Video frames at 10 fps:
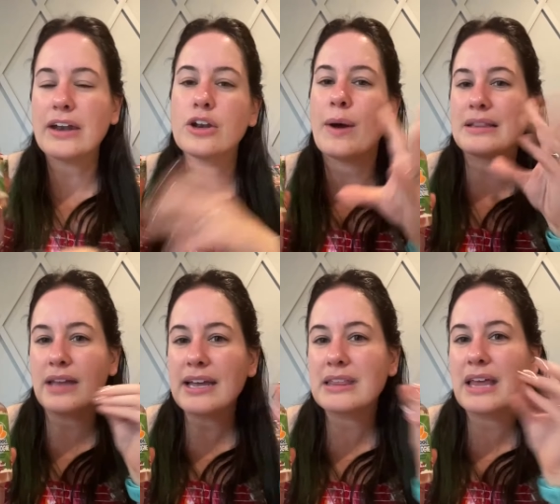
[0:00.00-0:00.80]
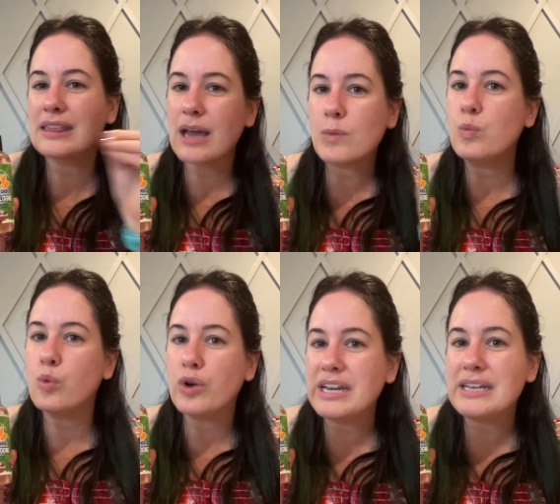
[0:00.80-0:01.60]
I don't know, I like like that
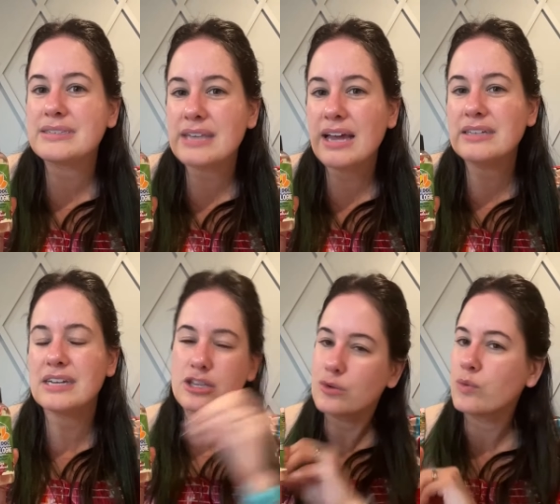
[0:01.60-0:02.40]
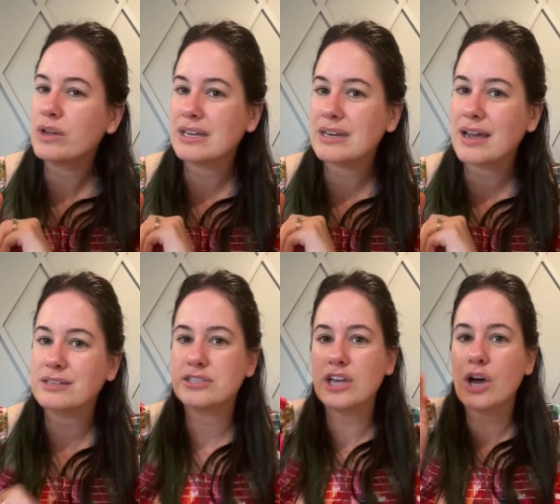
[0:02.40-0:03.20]
woody scent. It's really
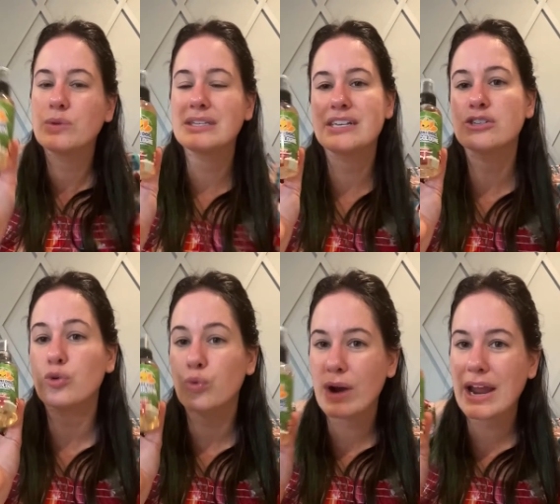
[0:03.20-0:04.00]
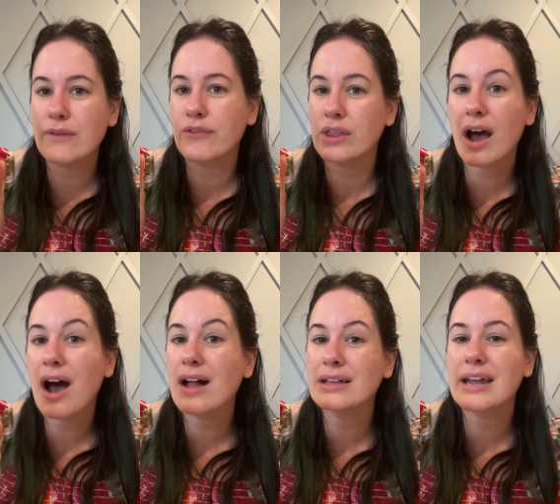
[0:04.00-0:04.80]
nice. So this is great for the
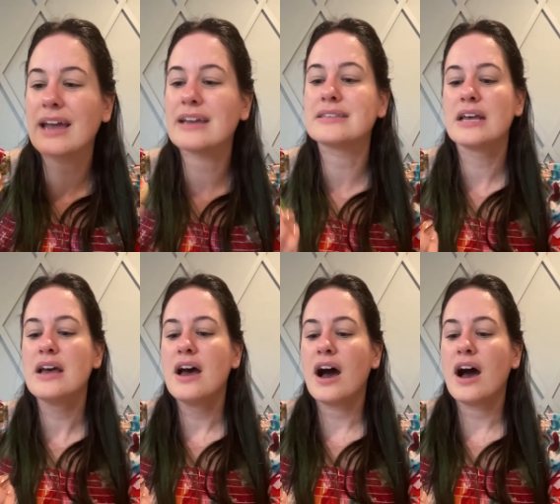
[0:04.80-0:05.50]
holidays.